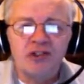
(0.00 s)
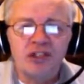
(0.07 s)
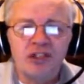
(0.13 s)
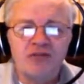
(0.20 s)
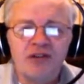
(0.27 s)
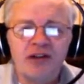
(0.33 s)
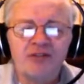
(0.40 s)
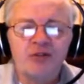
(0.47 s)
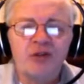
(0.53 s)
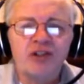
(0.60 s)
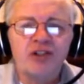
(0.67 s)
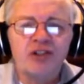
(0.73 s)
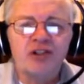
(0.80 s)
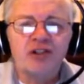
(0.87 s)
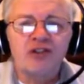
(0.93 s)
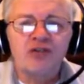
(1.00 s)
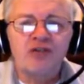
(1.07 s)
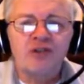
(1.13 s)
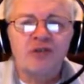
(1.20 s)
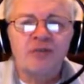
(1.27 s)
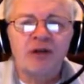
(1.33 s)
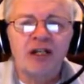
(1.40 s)
these five questions
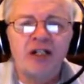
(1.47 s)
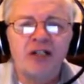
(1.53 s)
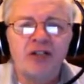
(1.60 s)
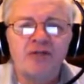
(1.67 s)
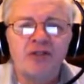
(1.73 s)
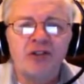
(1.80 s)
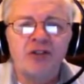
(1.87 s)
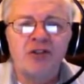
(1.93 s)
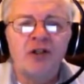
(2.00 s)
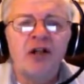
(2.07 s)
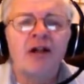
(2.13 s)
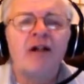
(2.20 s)
for my interview.